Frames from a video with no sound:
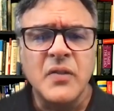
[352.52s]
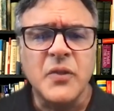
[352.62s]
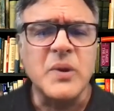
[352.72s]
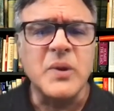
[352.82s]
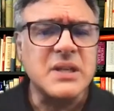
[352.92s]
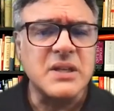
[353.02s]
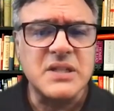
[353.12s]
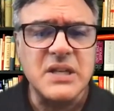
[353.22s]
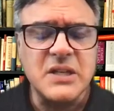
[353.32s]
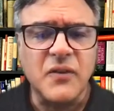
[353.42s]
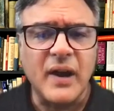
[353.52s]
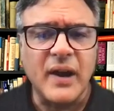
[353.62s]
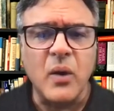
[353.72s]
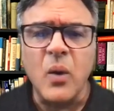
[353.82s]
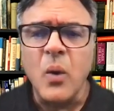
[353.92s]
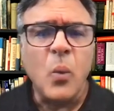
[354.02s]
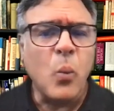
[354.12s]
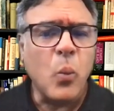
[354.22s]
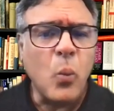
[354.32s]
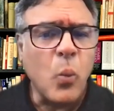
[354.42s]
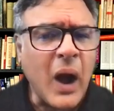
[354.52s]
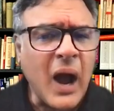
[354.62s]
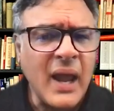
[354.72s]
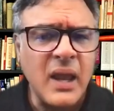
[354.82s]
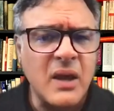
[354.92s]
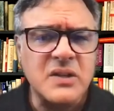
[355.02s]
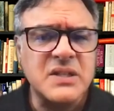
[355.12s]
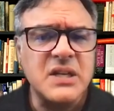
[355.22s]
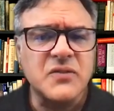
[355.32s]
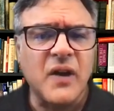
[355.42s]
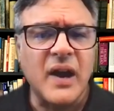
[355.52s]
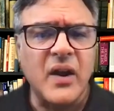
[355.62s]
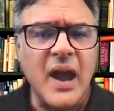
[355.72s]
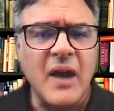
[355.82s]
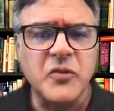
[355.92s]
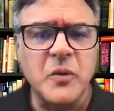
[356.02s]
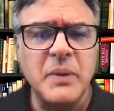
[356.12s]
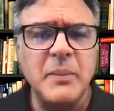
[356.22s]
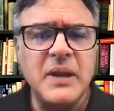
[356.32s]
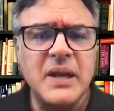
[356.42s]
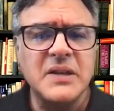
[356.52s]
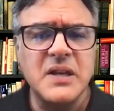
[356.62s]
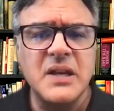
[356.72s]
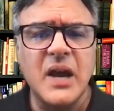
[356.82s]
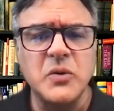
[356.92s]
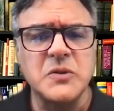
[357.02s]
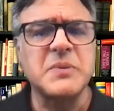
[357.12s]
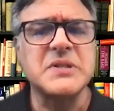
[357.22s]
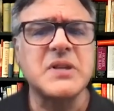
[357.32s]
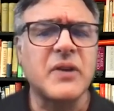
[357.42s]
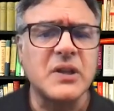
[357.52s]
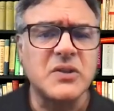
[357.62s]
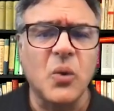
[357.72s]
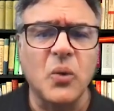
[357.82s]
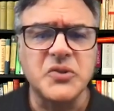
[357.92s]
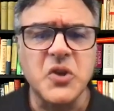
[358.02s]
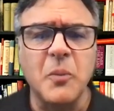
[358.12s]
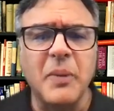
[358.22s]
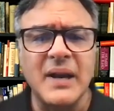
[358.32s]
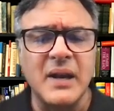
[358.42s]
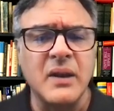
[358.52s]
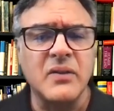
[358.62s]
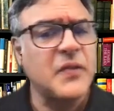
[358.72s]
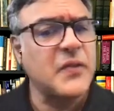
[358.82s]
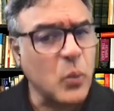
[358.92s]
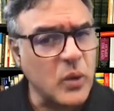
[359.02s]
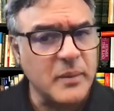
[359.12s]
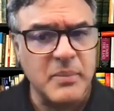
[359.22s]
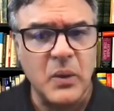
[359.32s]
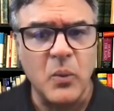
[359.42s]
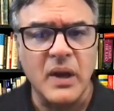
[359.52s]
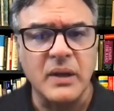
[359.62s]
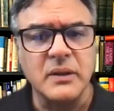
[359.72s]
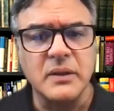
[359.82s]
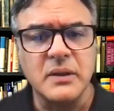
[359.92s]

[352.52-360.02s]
the recent ceasefire. Why a ceasefire after Bibi Netanyahu specifically told Joe Biden that there wouldn't be one?